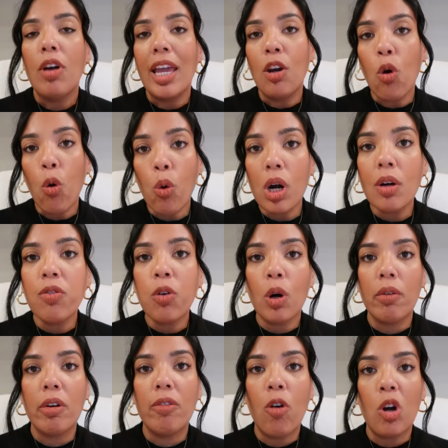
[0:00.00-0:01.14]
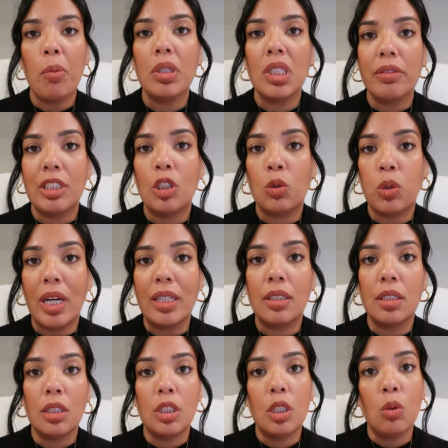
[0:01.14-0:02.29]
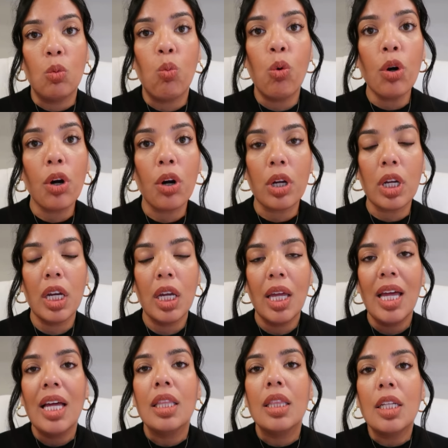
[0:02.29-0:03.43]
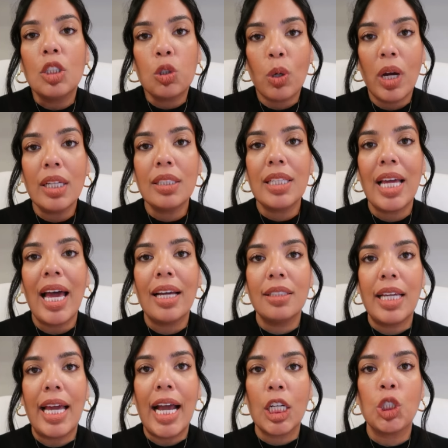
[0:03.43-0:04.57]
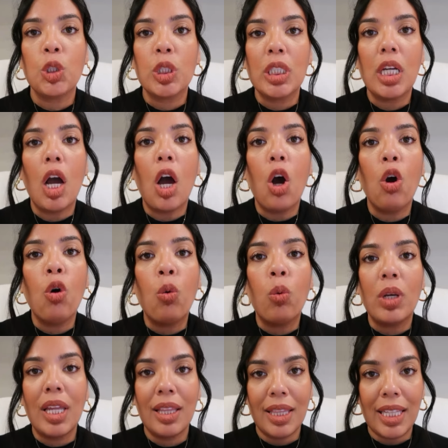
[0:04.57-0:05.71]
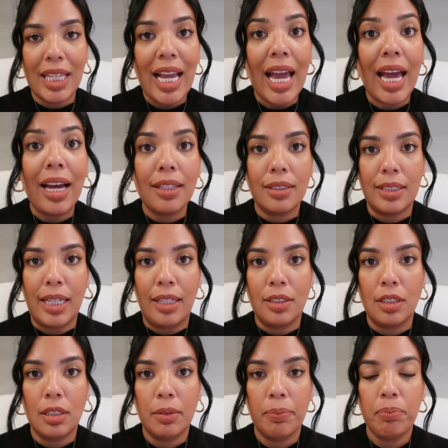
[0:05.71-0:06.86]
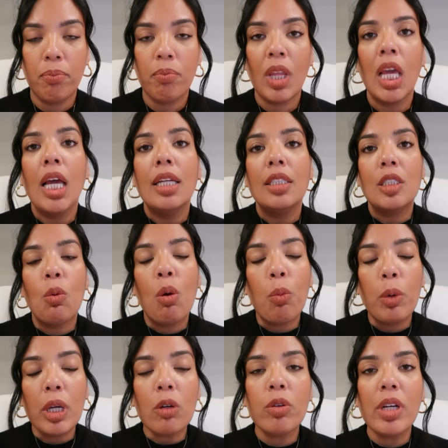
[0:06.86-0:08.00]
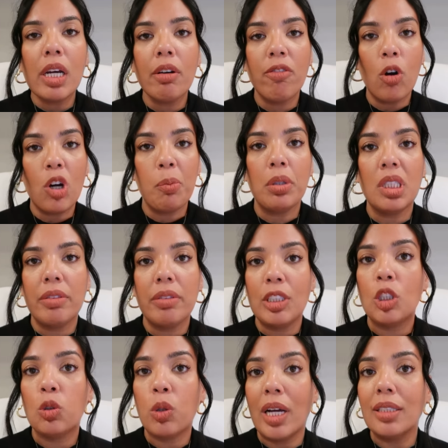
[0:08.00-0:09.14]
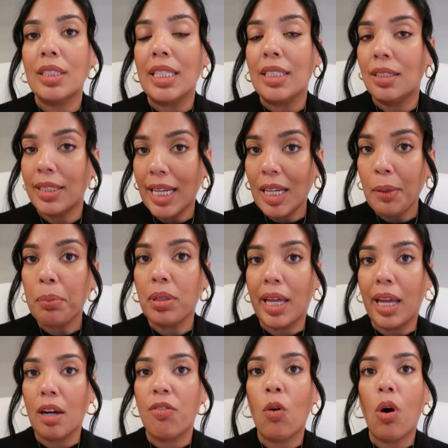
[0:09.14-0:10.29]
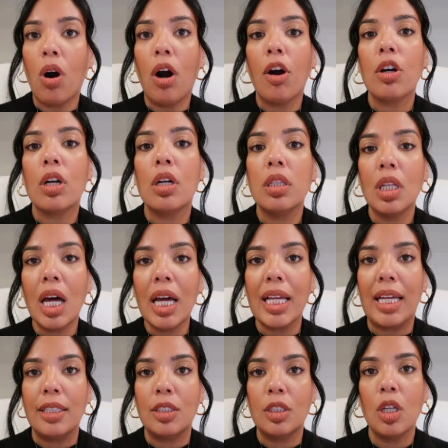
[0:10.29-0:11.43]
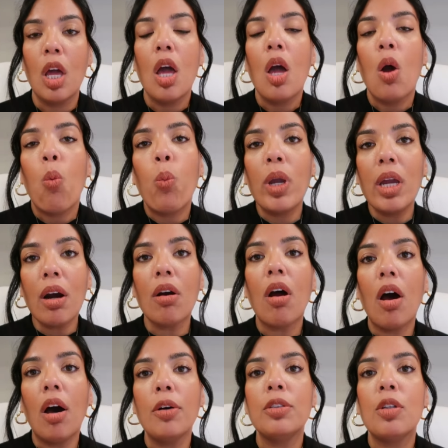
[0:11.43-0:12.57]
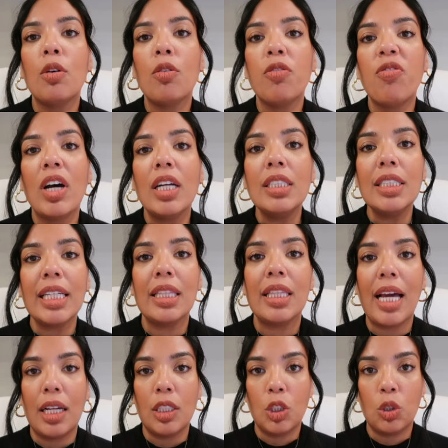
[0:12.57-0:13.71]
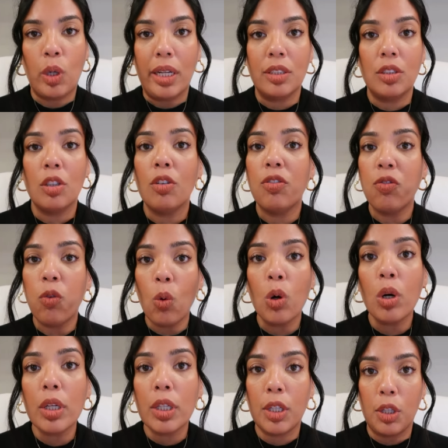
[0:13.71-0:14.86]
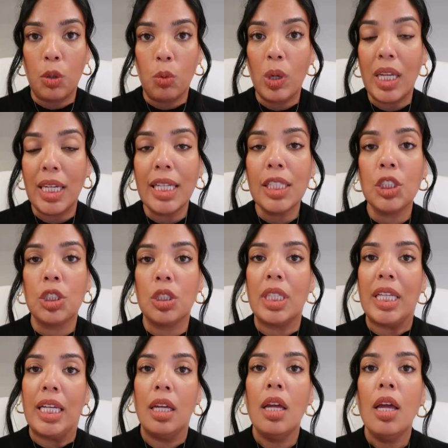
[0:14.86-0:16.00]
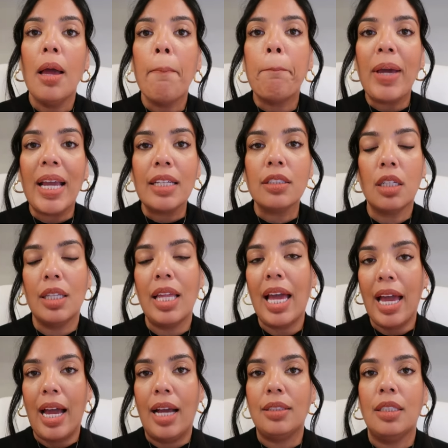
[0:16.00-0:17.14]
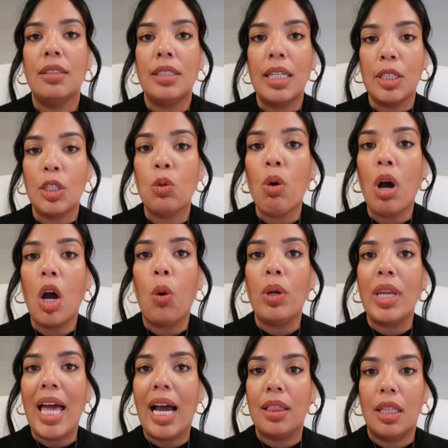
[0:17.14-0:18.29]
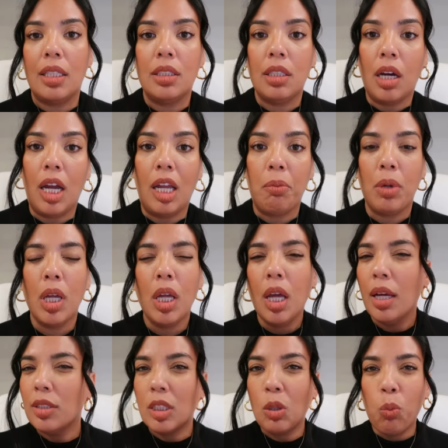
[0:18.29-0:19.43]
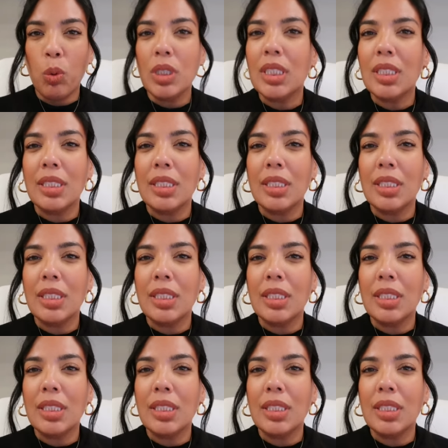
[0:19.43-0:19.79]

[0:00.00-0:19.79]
in order for a Revocable Living Trust to work, the trust has to actually own the assets. So when we create a revocable living trust estate plan for our clients, we are also funding that trust for you initially based on the assets that you own at the time. So what